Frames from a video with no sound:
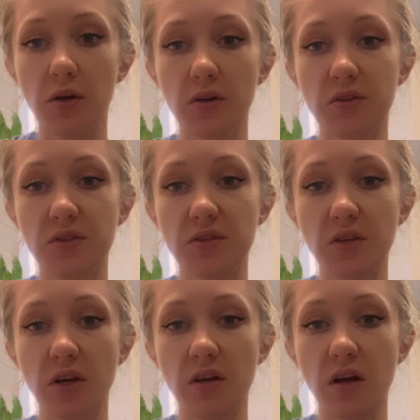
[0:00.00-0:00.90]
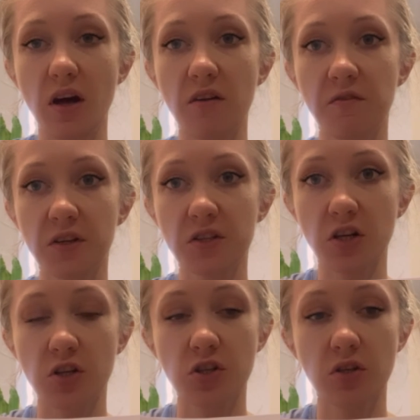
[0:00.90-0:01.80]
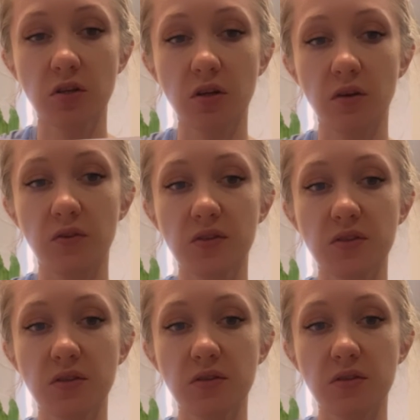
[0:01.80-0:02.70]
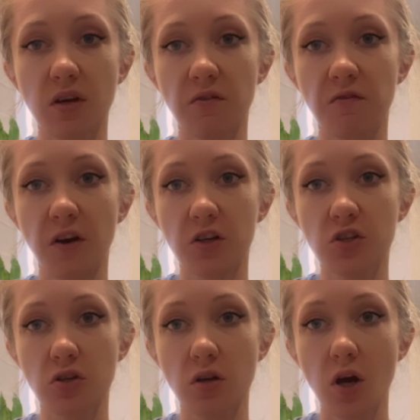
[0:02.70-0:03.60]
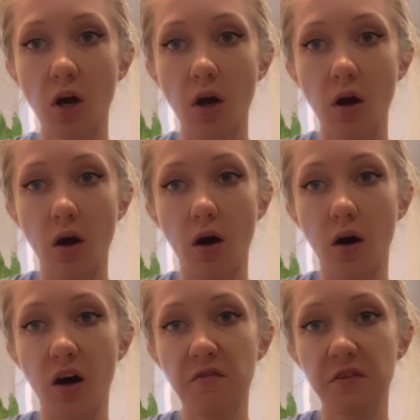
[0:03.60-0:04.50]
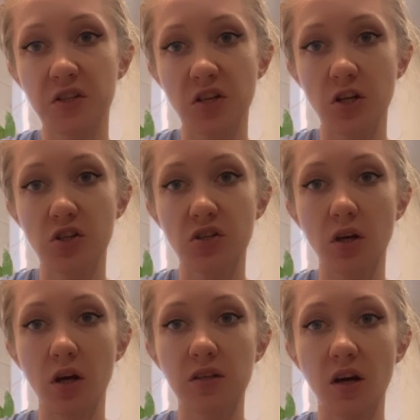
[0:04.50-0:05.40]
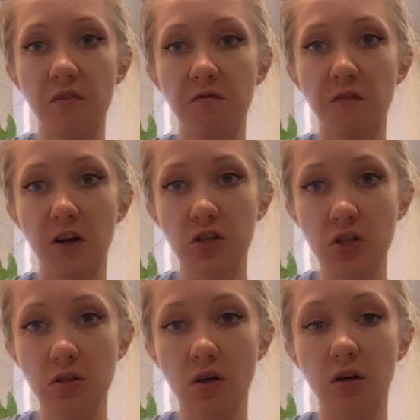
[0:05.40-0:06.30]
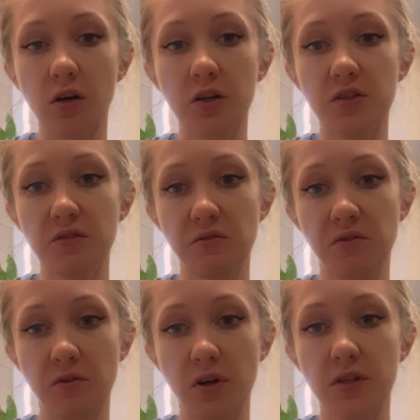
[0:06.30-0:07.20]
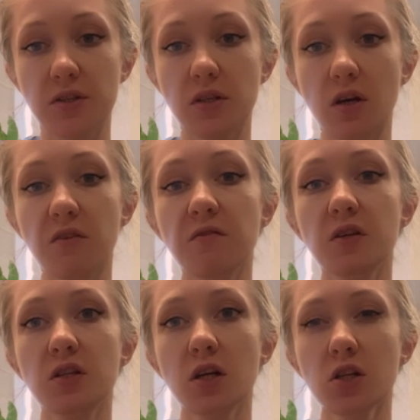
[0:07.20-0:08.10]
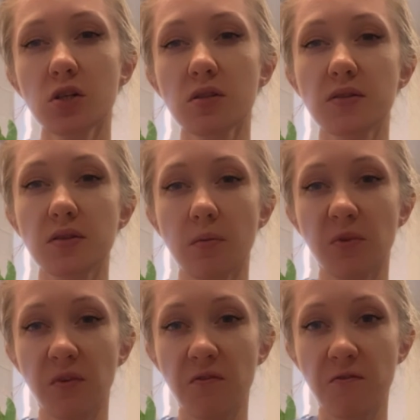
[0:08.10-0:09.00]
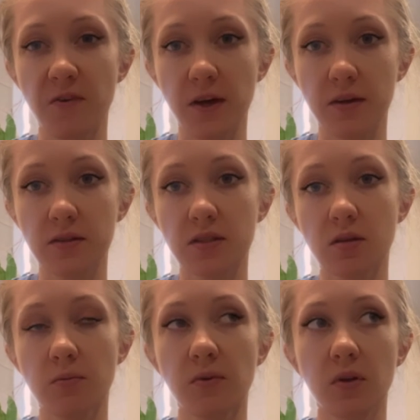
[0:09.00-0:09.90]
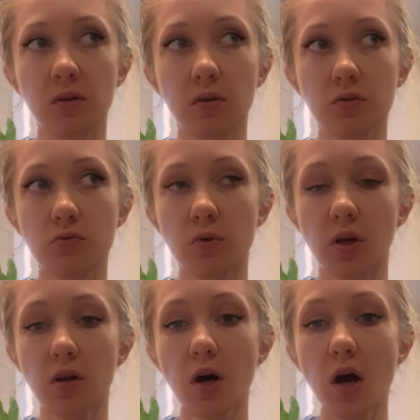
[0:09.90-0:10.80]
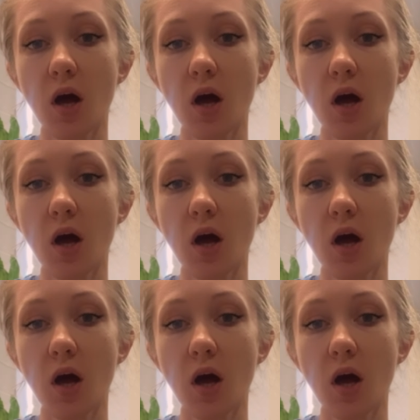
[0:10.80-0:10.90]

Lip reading: It's an affectation, and this is affection. Affectation and affection are different. Affectation is something fake, something not real.